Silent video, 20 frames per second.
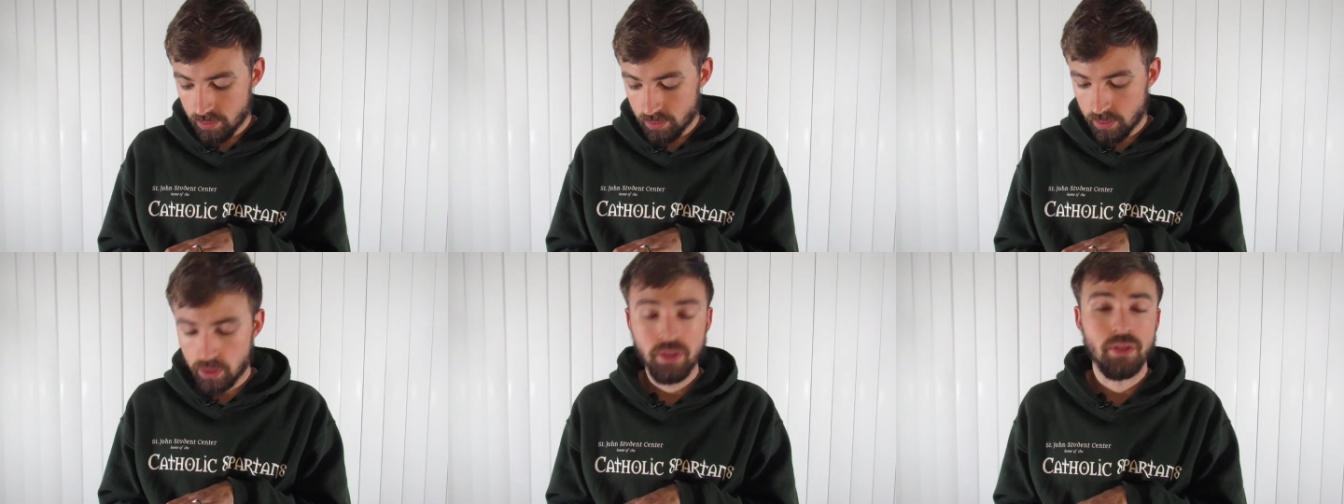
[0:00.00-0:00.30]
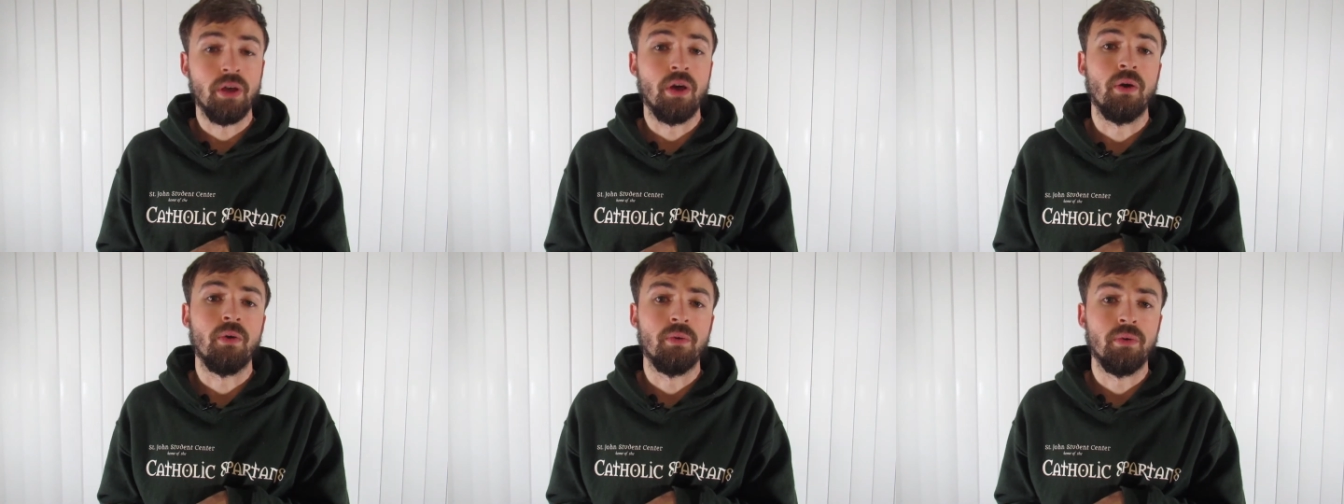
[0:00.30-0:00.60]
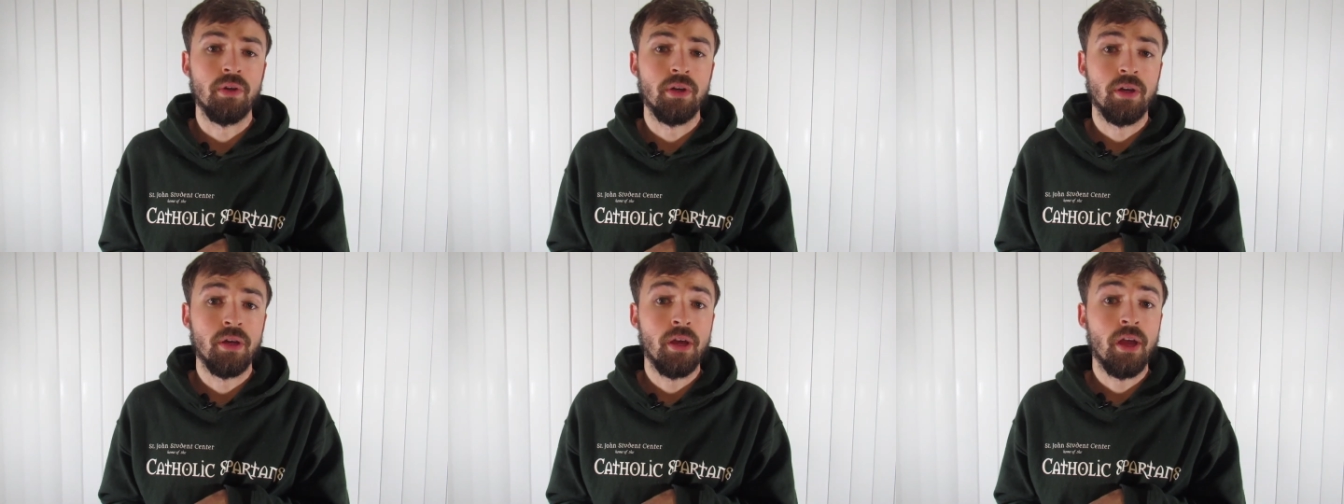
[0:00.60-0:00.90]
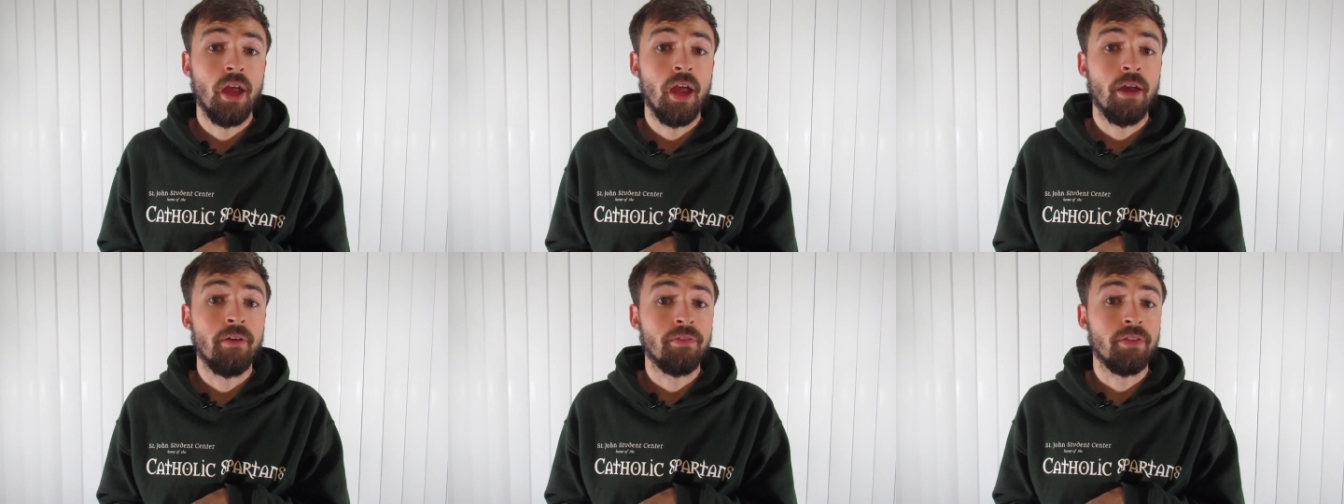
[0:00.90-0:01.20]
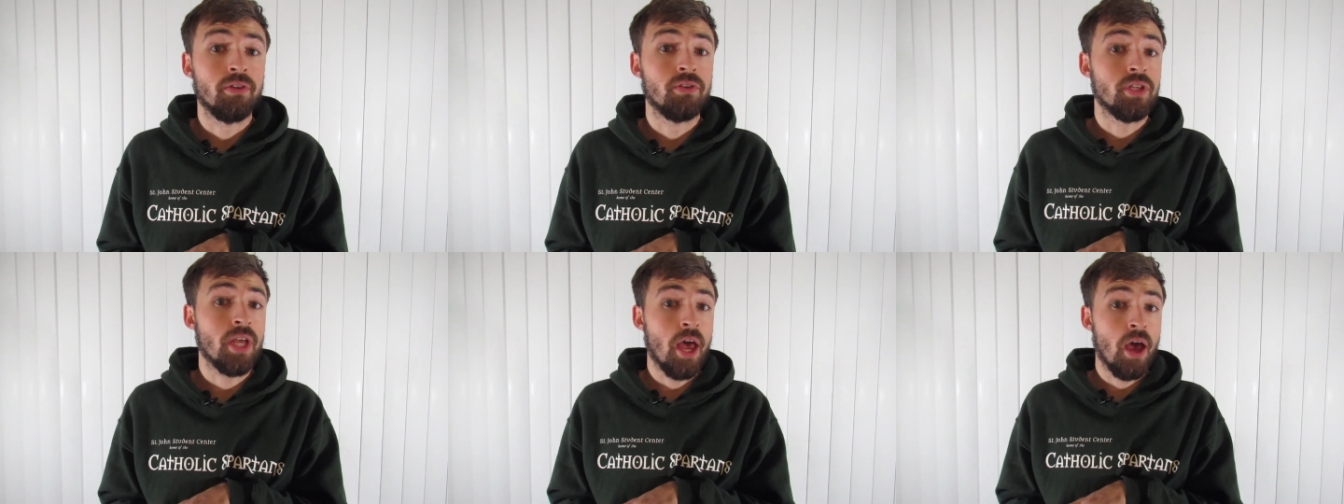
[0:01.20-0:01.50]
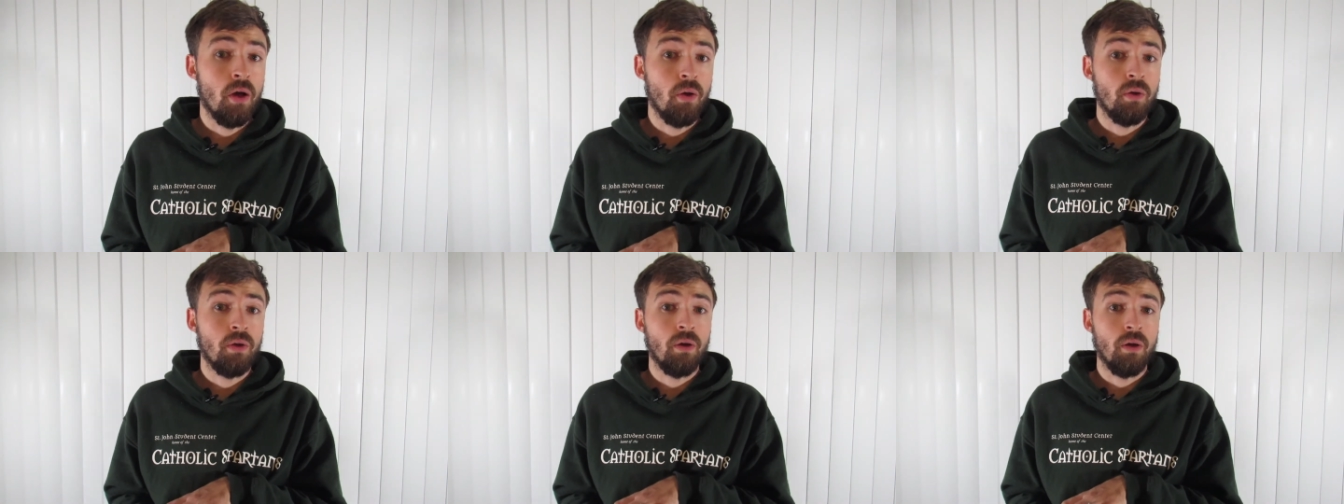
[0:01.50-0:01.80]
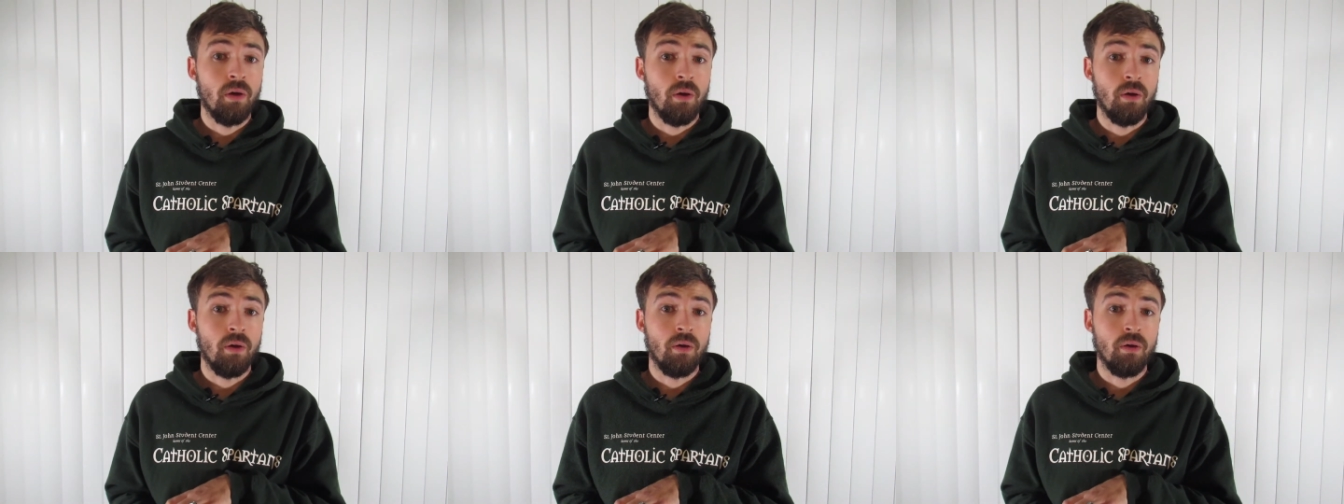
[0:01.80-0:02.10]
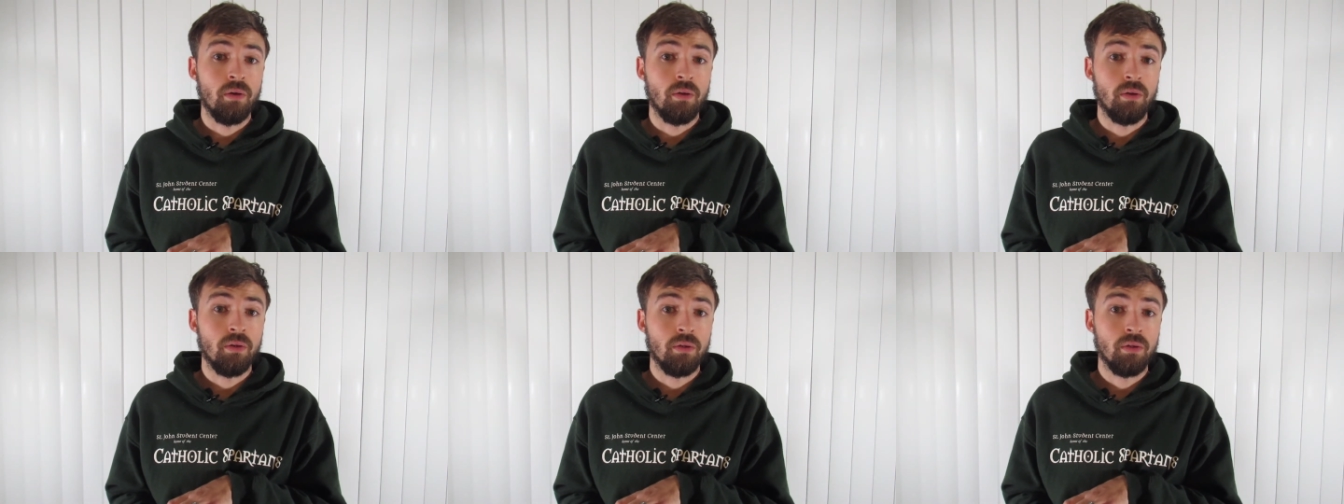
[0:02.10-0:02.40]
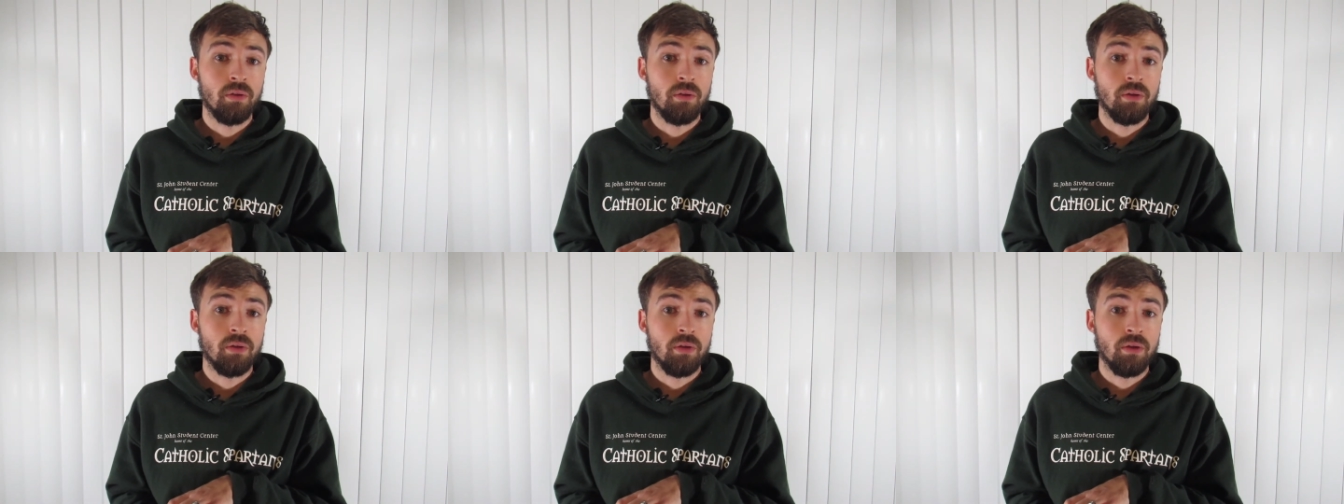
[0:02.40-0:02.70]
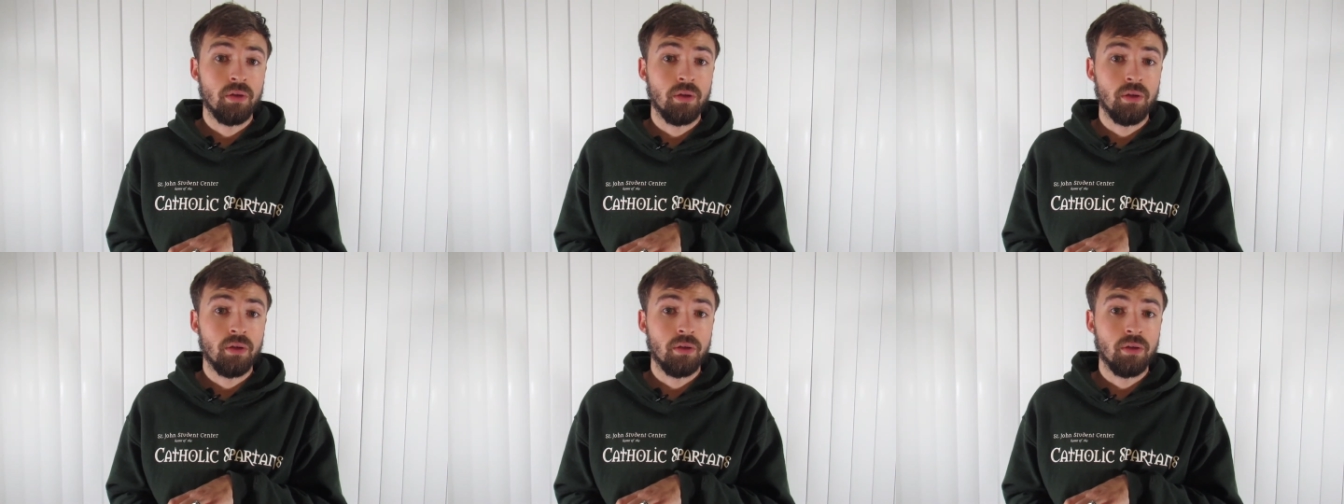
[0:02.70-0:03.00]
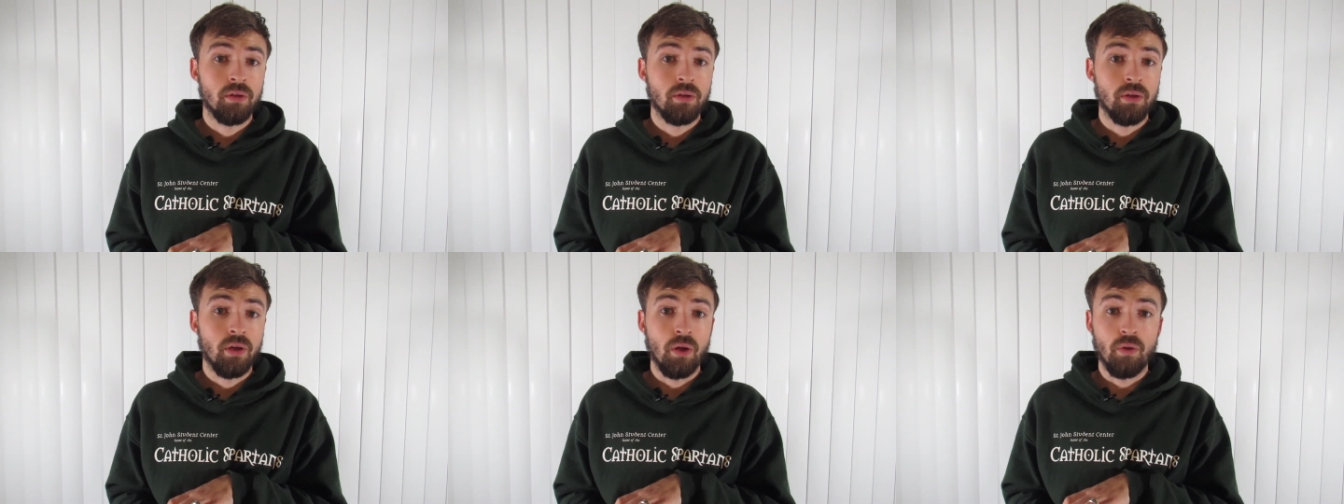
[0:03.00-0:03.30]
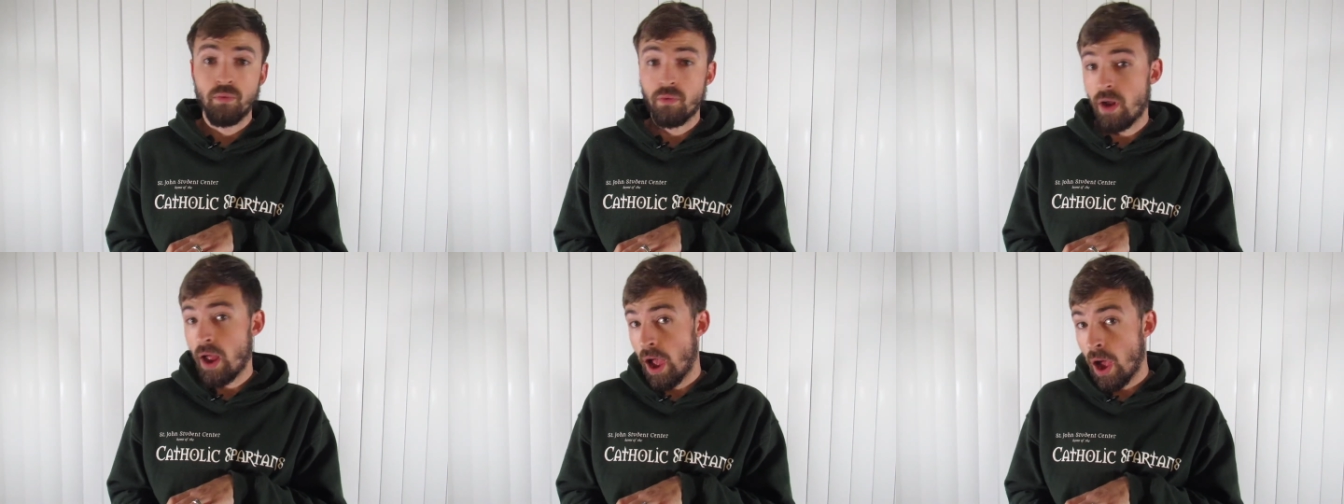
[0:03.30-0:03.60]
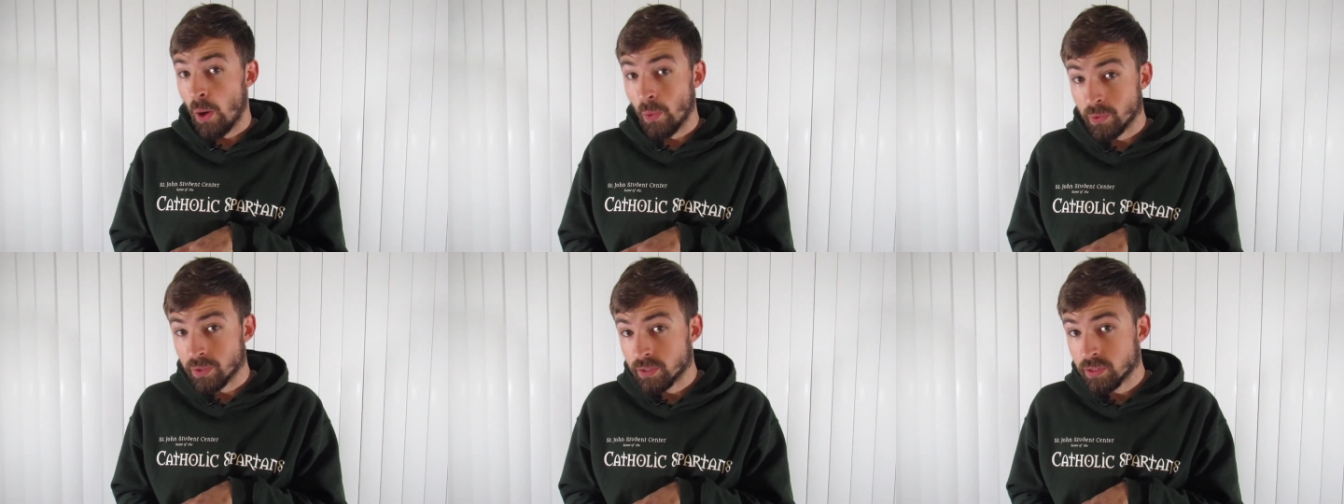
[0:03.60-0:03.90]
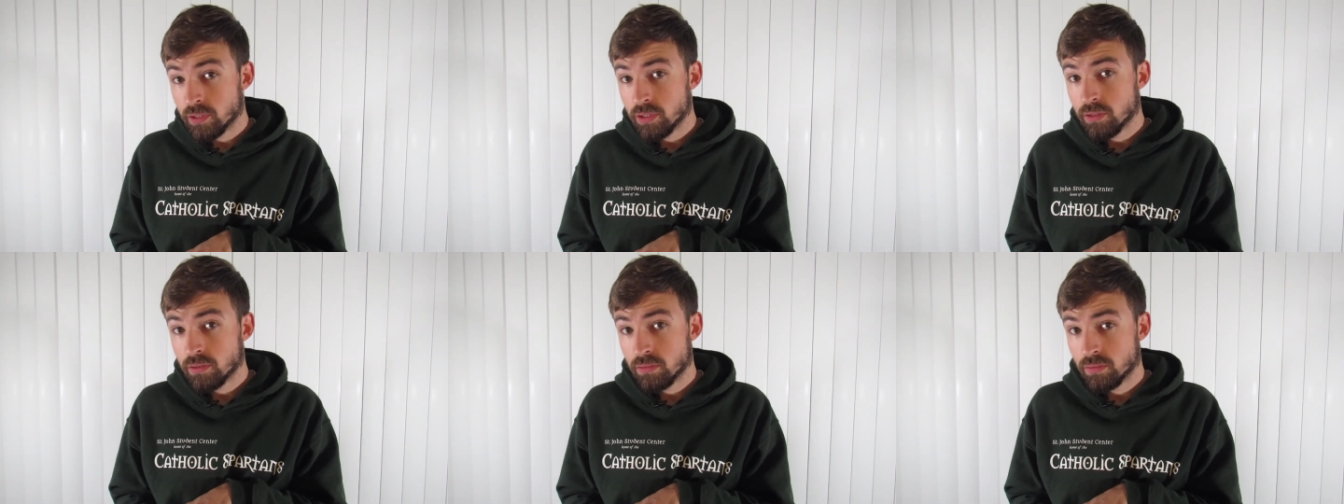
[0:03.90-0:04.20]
So if there's alcohol around,